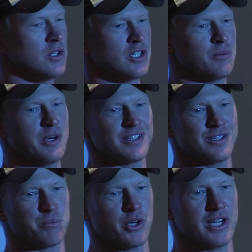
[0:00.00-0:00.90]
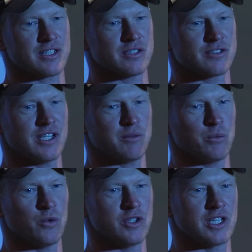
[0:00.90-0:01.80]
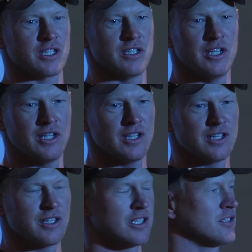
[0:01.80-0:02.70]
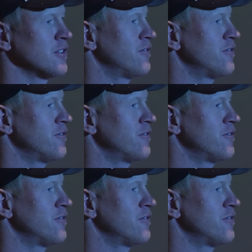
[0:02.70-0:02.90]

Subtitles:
worried about the practice that morning that it's